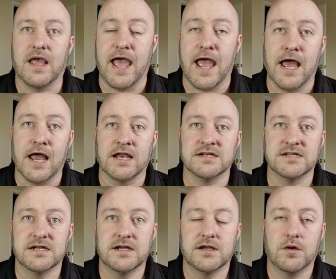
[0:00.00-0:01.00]
And
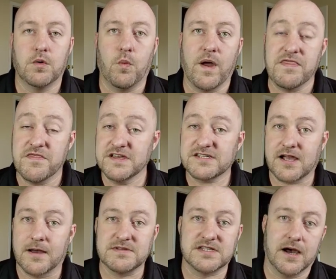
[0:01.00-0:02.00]
when this
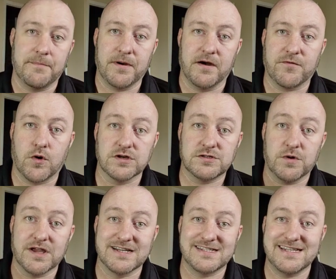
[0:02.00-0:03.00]
comes up, of course, we're
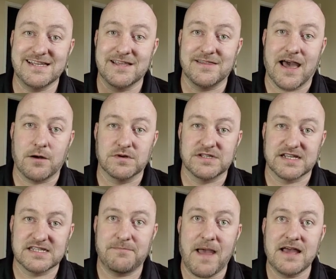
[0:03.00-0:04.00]
going to see that that was
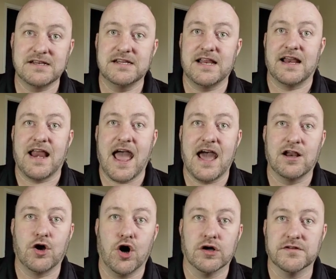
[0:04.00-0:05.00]
expanded and
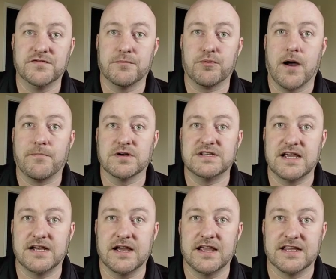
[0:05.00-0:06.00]
had all of the proper
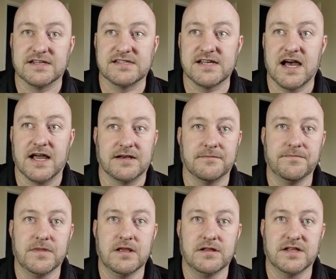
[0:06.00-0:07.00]
data inside.
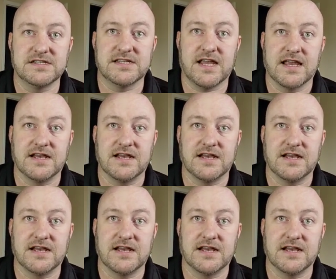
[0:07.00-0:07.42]
Let's